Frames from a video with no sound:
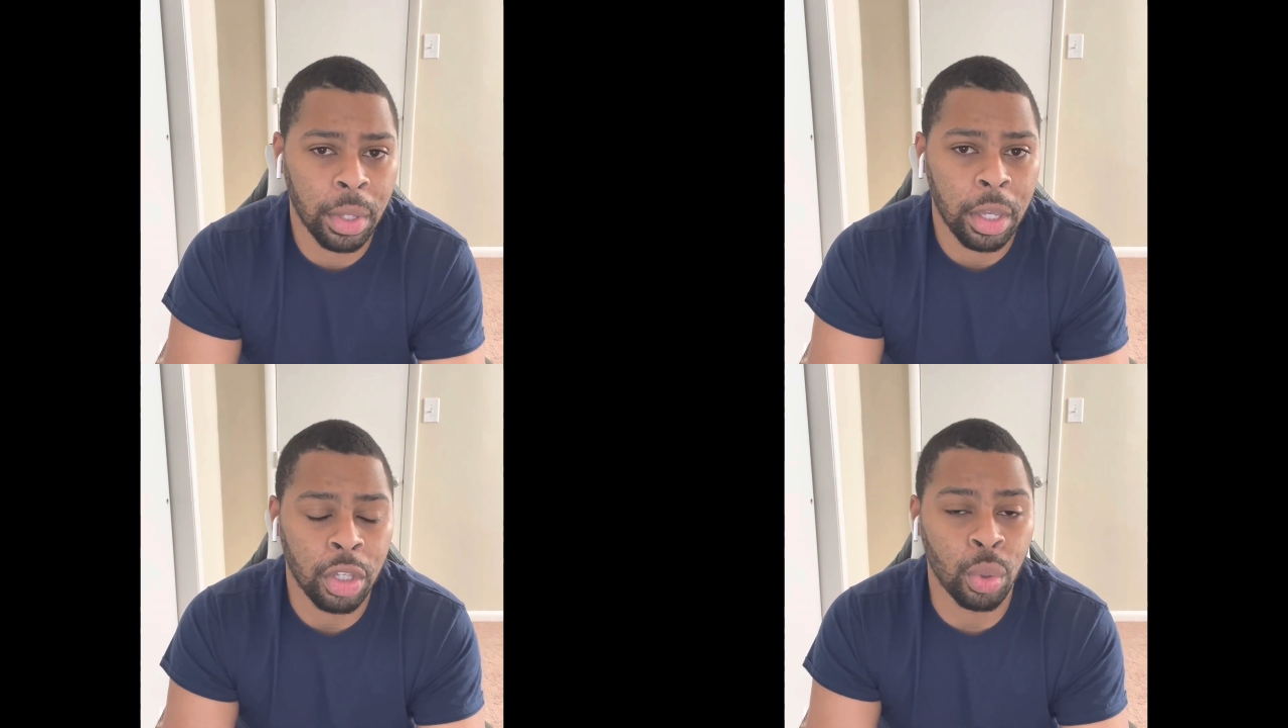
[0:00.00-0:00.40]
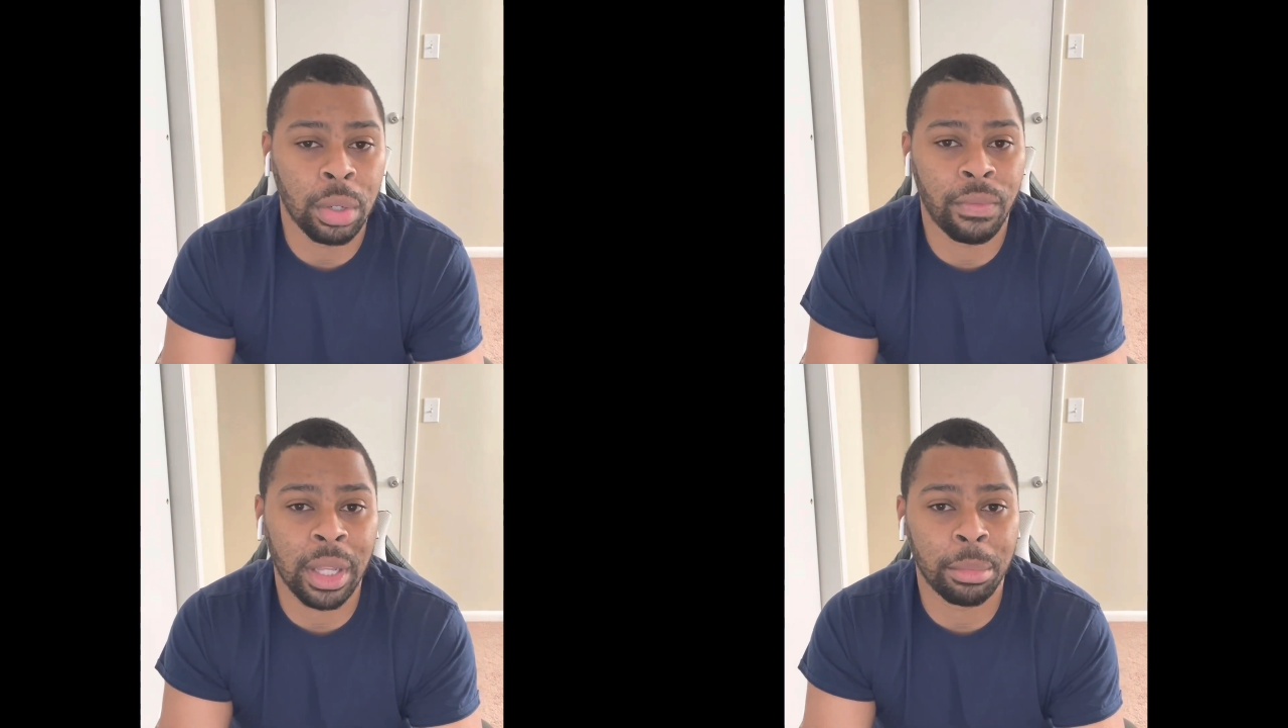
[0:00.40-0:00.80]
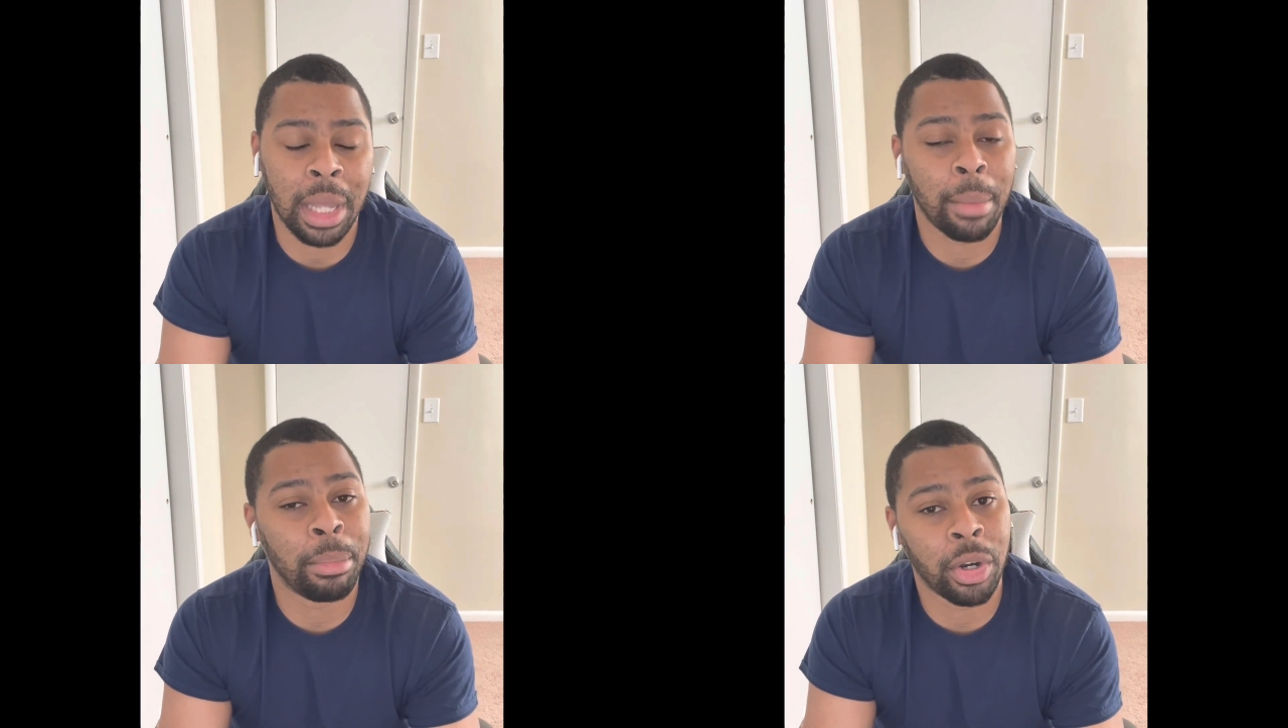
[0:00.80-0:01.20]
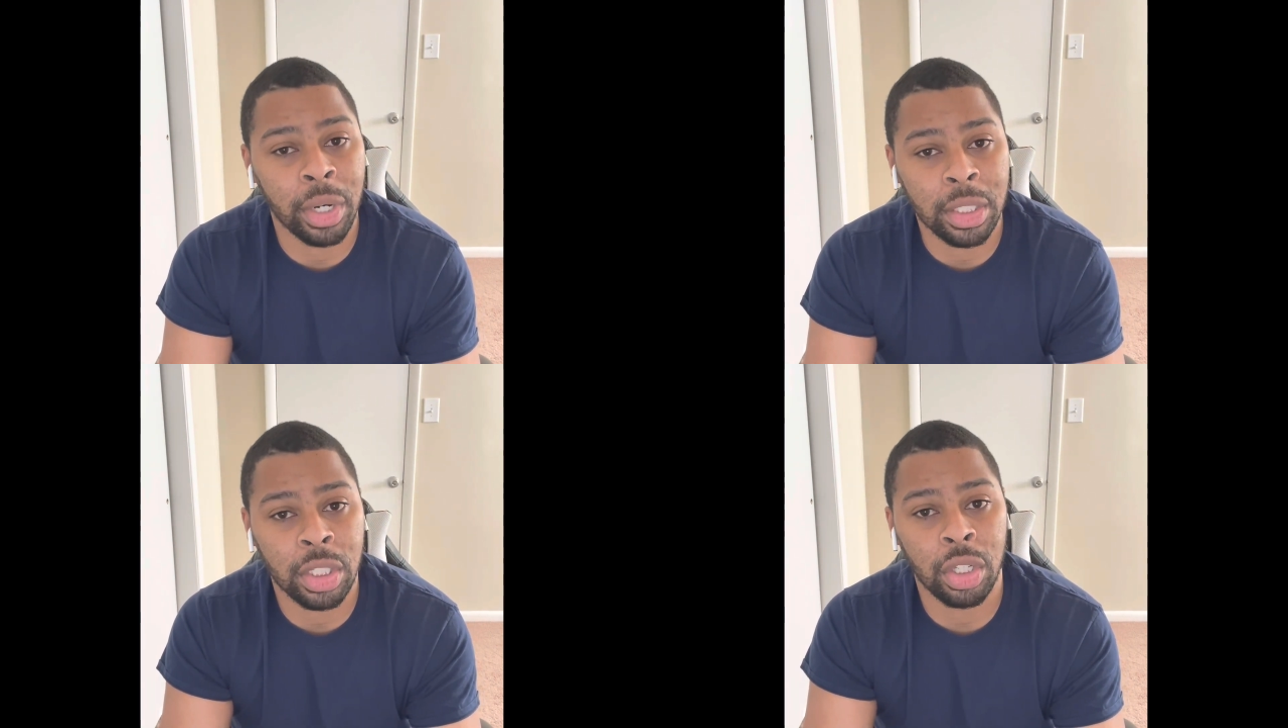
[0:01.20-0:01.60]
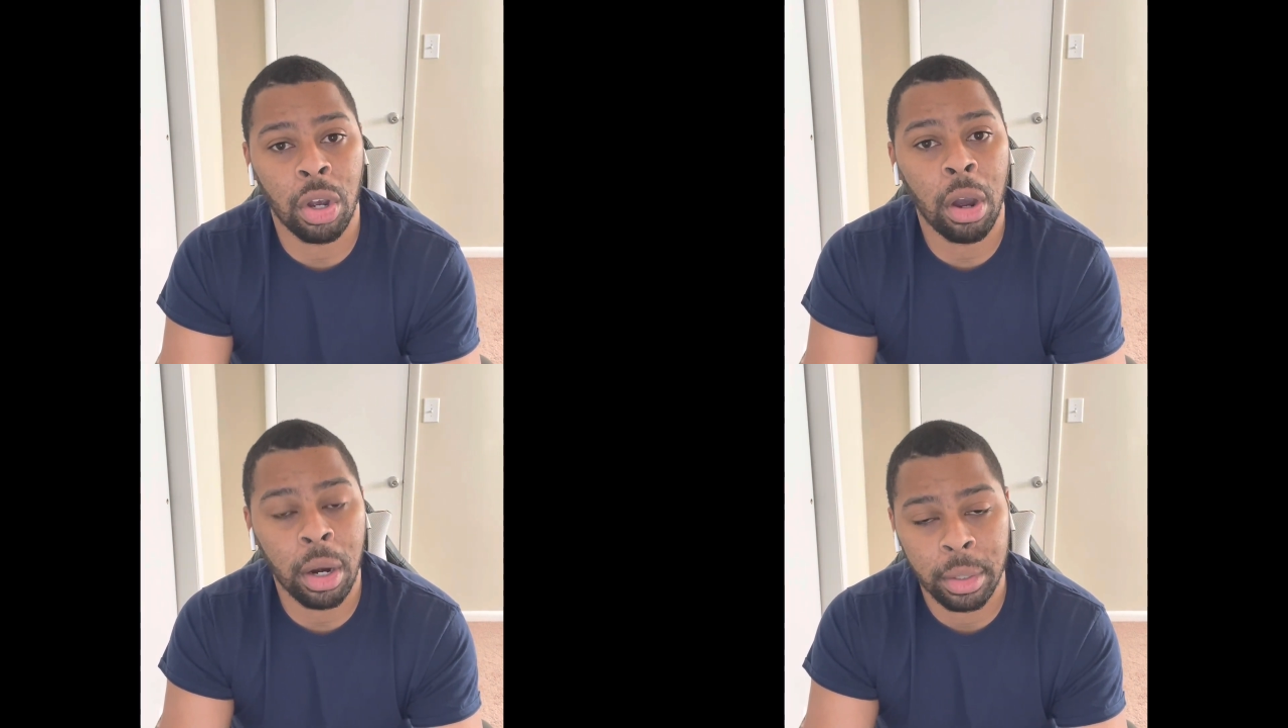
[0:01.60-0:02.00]
You develop that bitterness in your
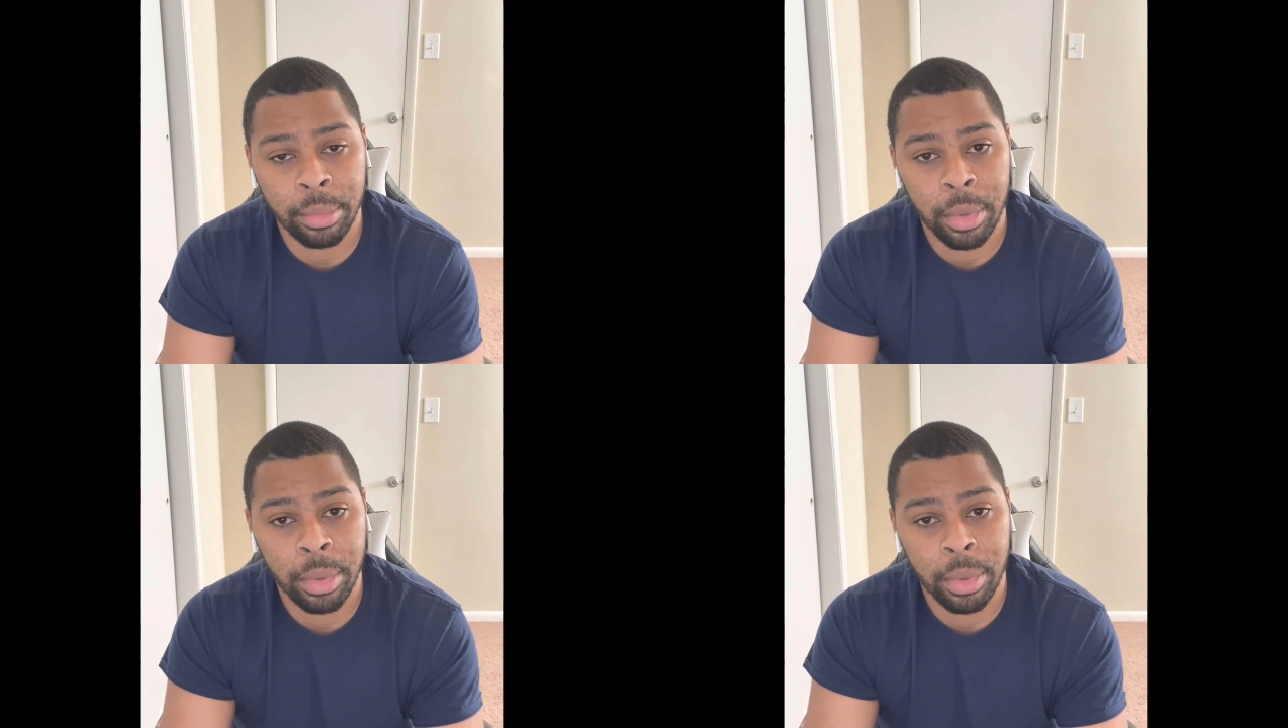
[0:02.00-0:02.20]
heart.